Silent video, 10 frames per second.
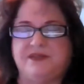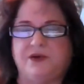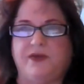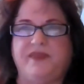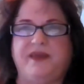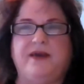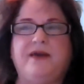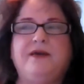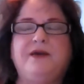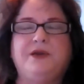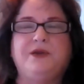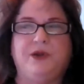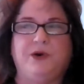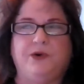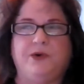So I think, you
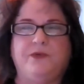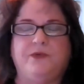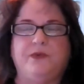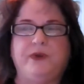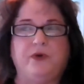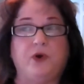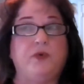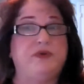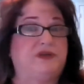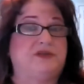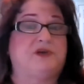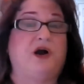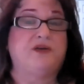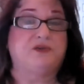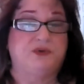know, we don't always get to
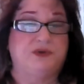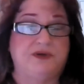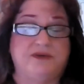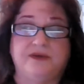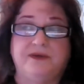talk to a